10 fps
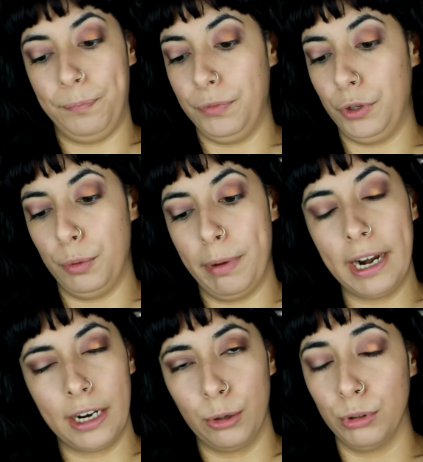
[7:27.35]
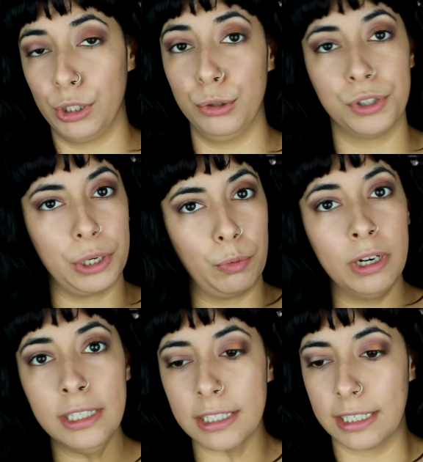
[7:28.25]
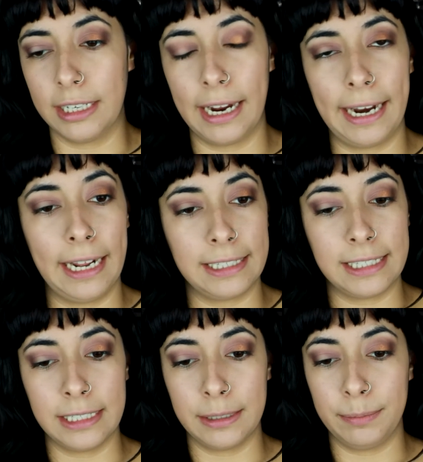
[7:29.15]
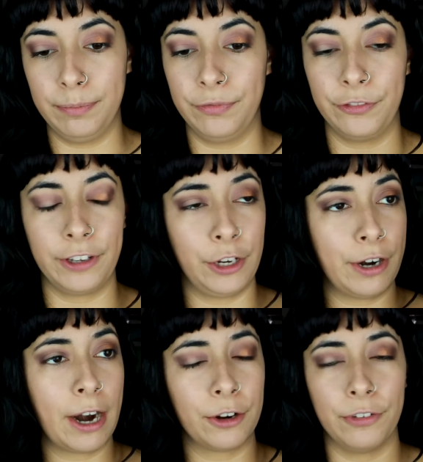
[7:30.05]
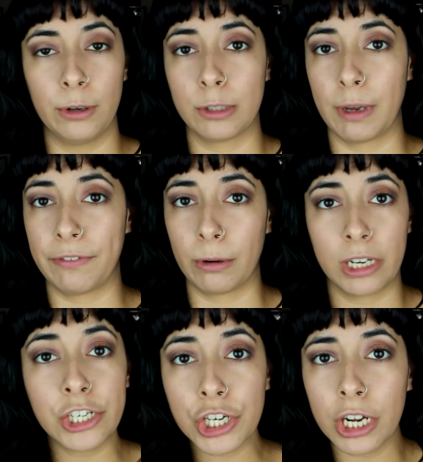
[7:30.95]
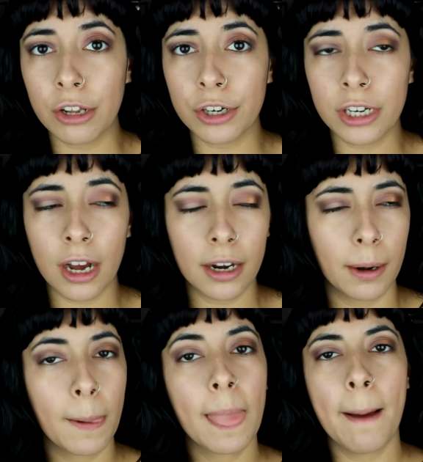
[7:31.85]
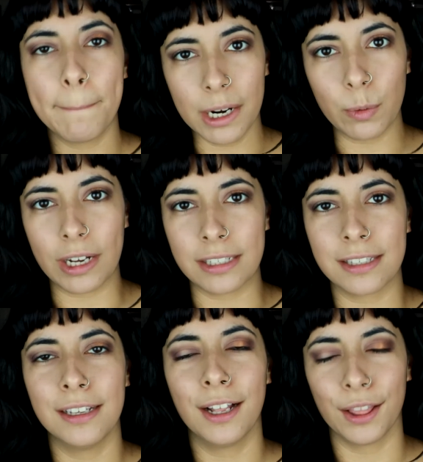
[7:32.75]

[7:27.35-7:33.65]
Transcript: you bet I only used it once, and I had to figure out if it was my foundation color or not, but it was.